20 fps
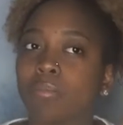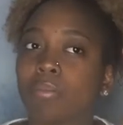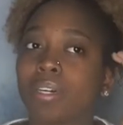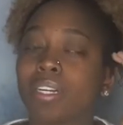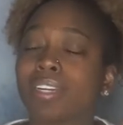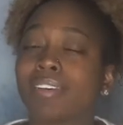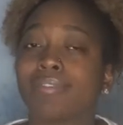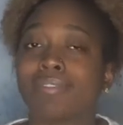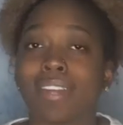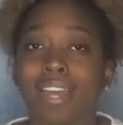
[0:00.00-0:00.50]

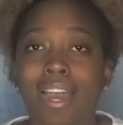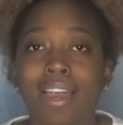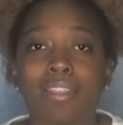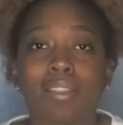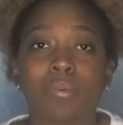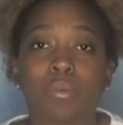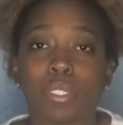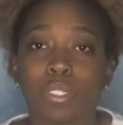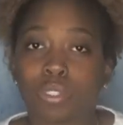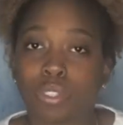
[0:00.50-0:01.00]
But if not,
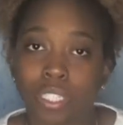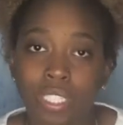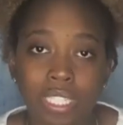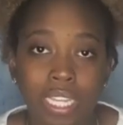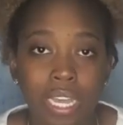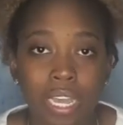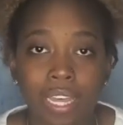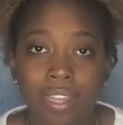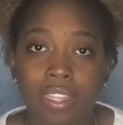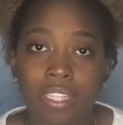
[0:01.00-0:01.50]
then we're just gonna
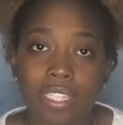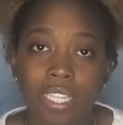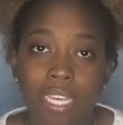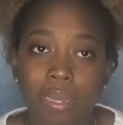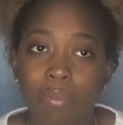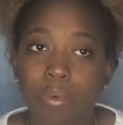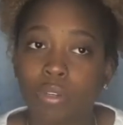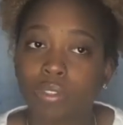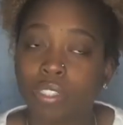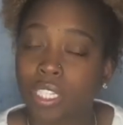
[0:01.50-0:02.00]
stay at the
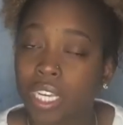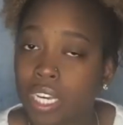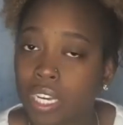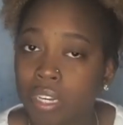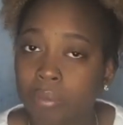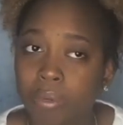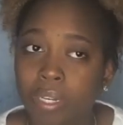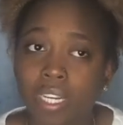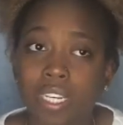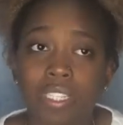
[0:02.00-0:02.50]
same
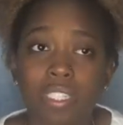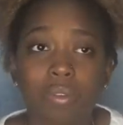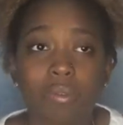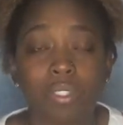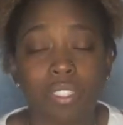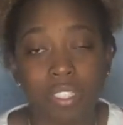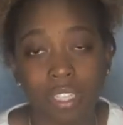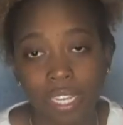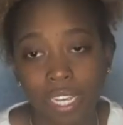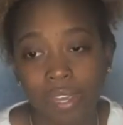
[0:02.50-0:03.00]
hotel because it
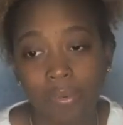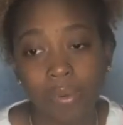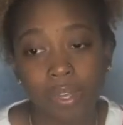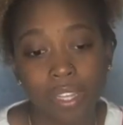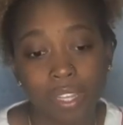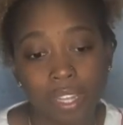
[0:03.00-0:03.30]
was lit. We